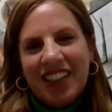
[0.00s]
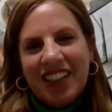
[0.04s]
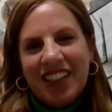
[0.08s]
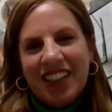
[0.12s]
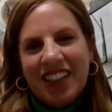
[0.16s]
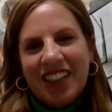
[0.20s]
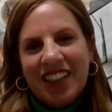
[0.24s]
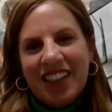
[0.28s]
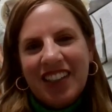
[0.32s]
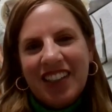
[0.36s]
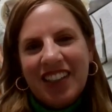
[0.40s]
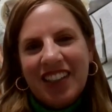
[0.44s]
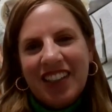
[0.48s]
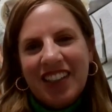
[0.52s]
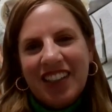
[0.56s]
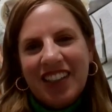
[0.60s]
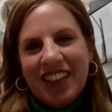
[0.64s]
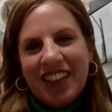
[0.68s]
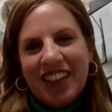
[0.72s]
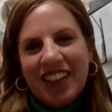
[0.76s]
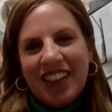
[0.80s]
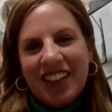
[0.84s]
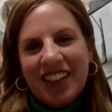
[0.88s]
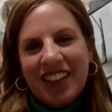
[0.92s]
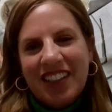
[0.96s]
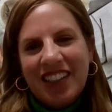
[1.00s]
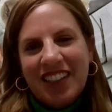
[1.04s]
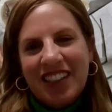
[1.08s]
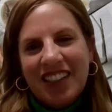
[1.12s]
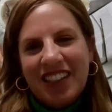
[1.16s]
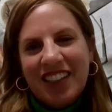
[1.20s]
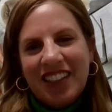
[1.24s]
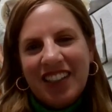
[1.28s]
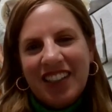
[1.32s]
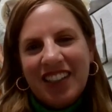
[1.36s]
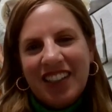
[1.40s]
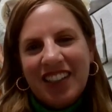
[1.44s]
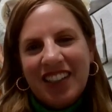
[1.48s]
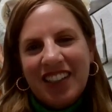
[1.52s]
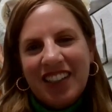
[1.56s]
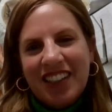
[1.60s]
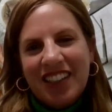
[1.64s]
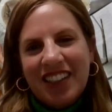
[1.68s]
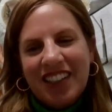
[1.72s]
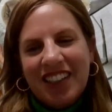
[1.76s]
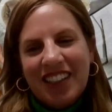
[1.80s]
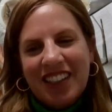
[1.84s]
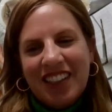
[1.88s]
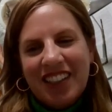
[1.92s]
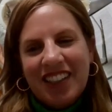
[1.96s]

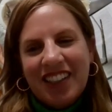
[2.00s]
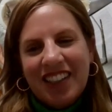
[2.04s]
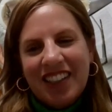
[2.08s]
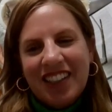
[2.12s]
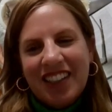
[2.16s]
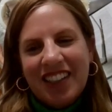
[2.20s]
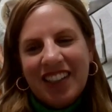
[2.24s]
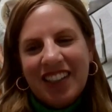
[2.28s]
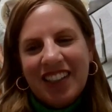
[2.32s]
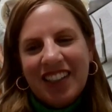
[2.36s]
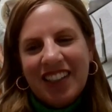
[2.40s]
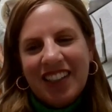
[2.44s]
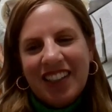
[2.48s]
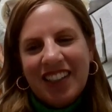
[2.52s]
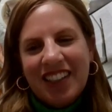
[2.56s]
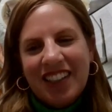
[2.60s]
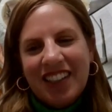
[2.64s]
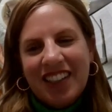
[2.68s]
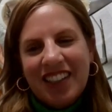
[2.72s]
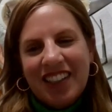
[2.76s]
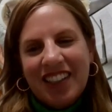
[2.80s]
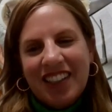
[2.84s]
(silent)